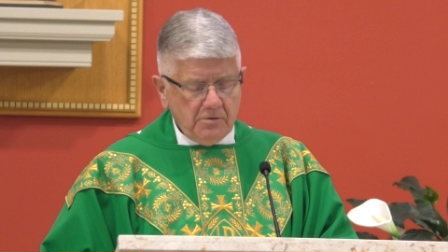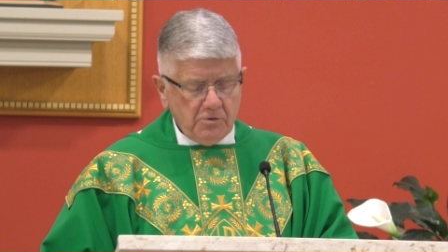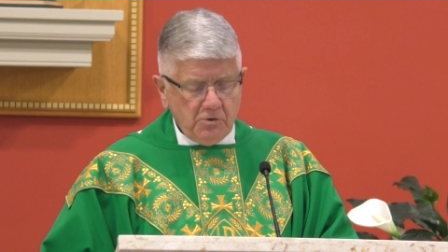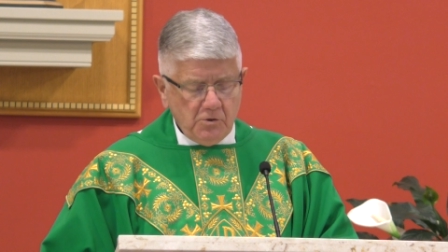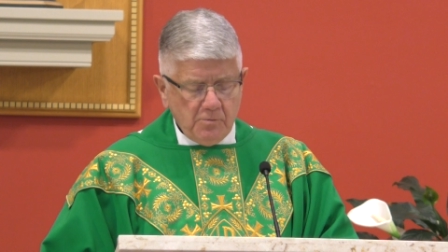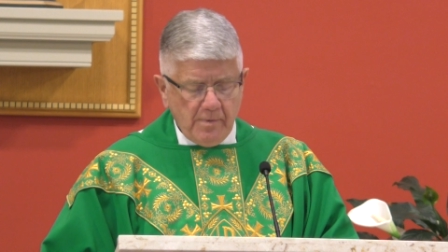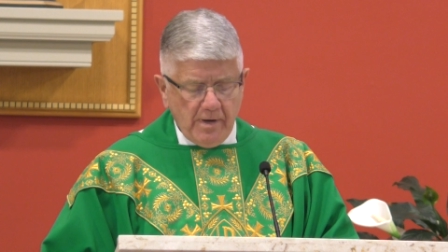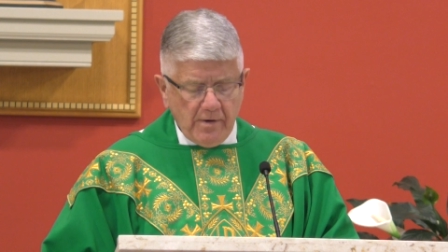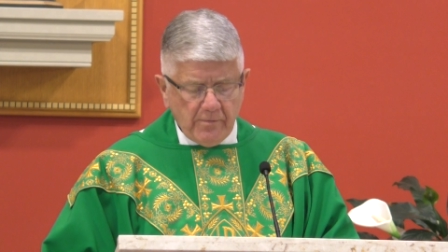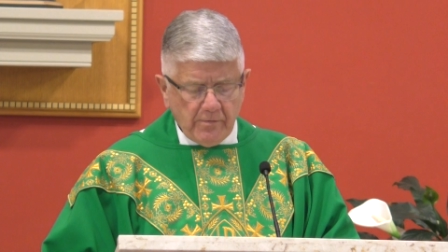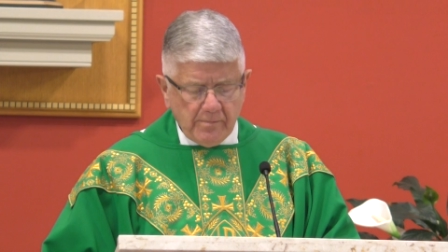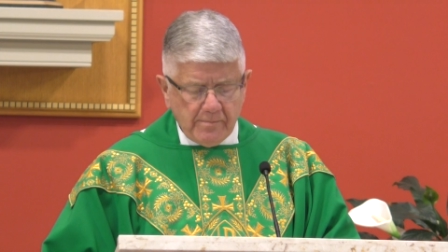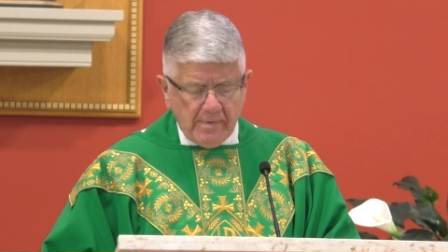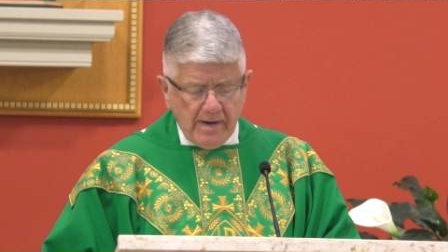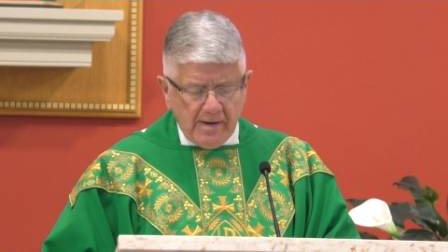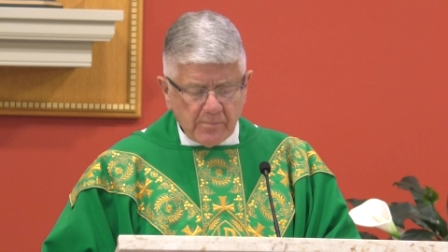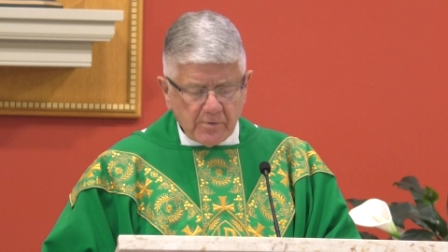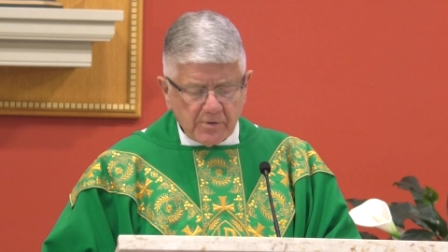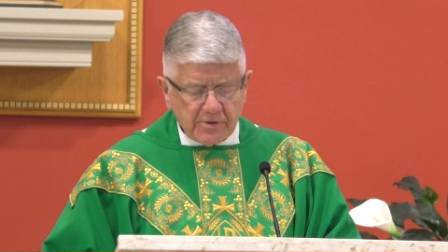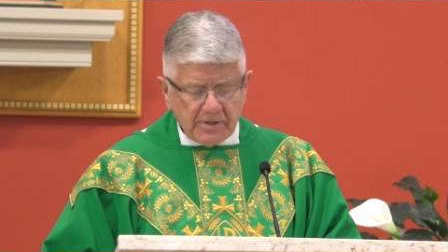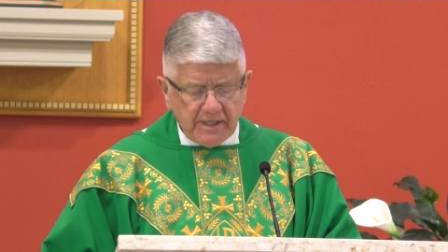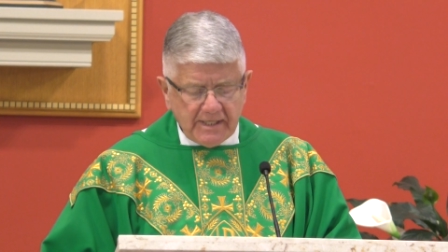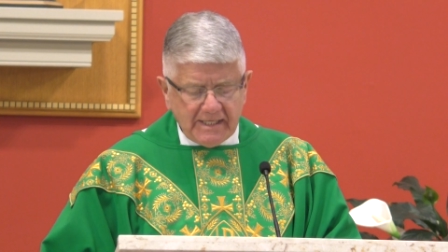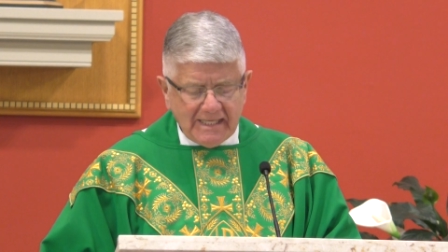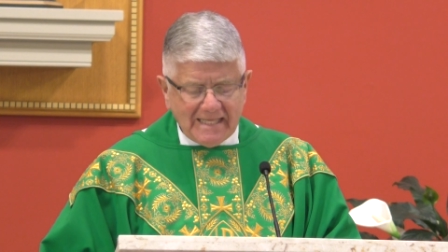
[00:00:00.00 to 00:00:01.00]
You may
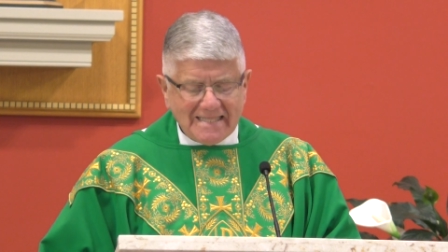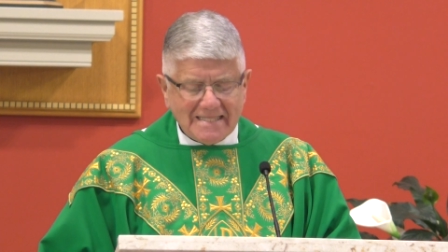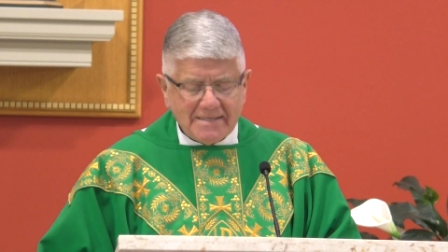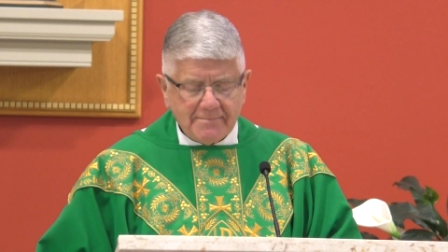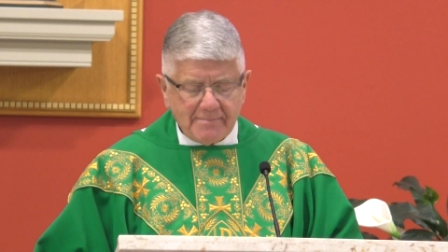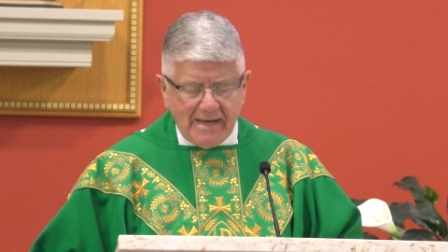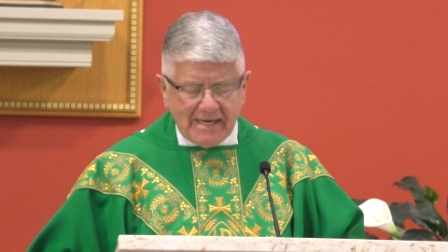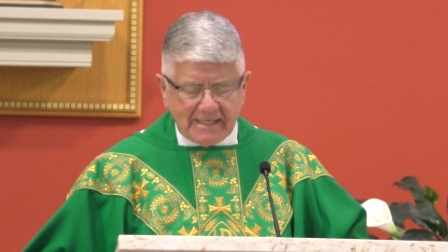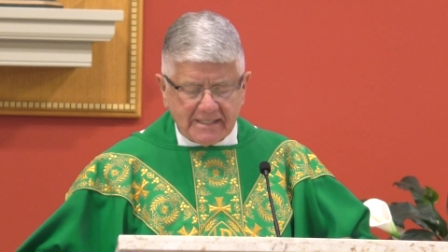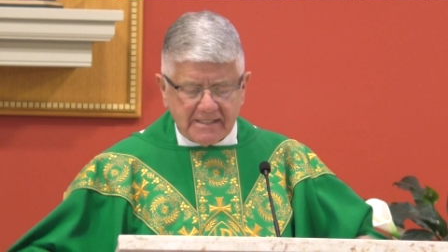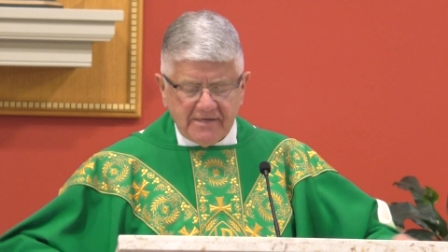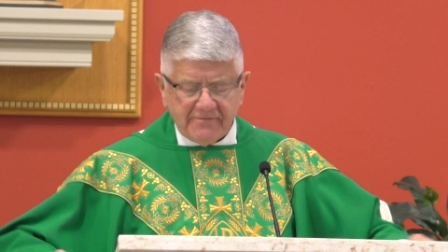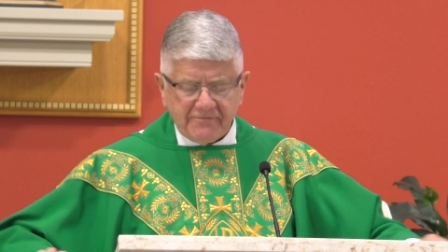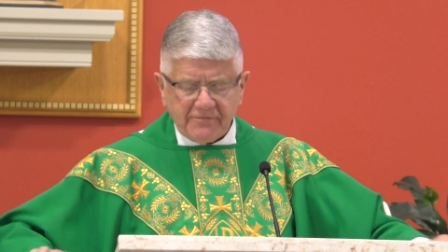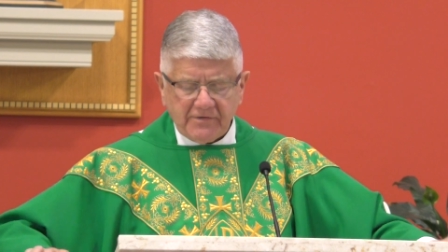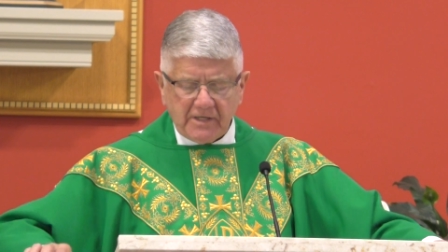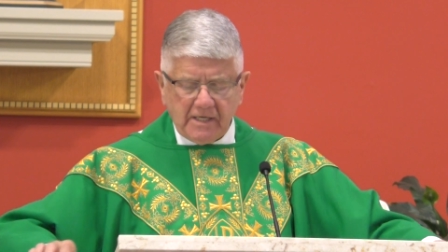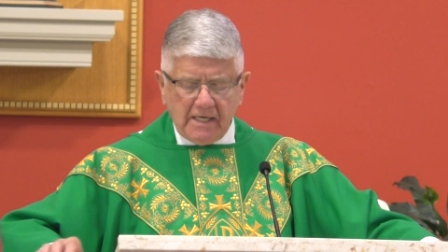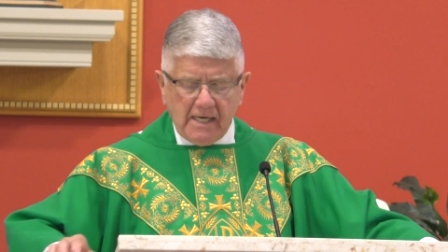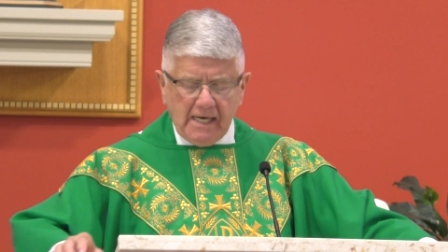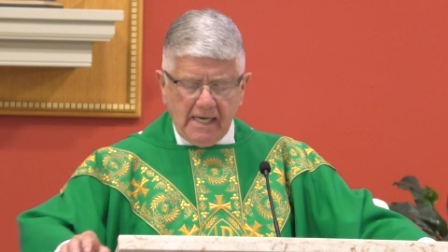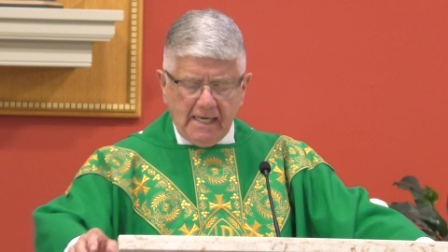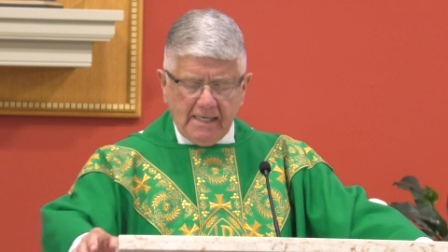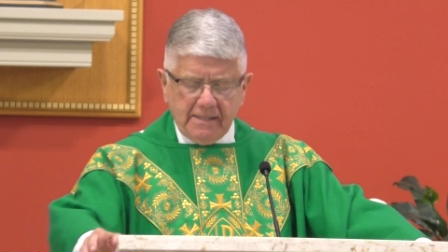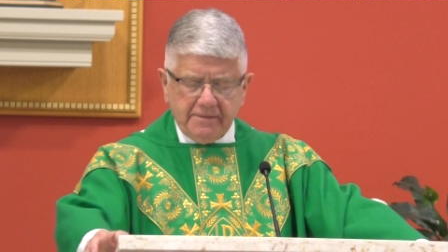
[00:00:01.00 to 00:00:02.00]
remember that in the
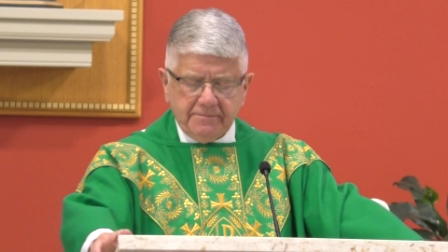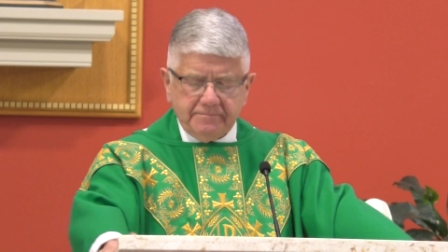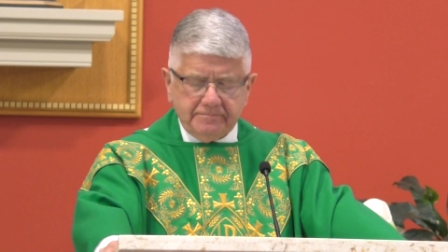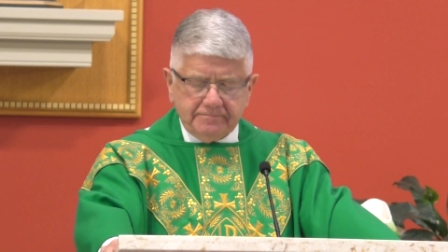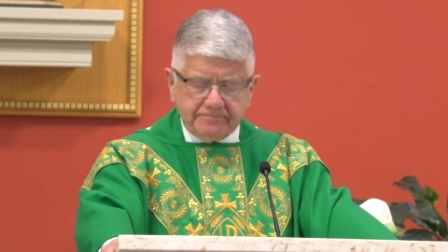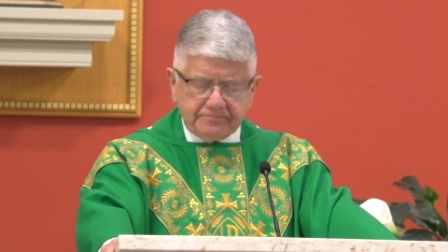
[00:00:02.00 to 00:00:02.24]
Magnificat,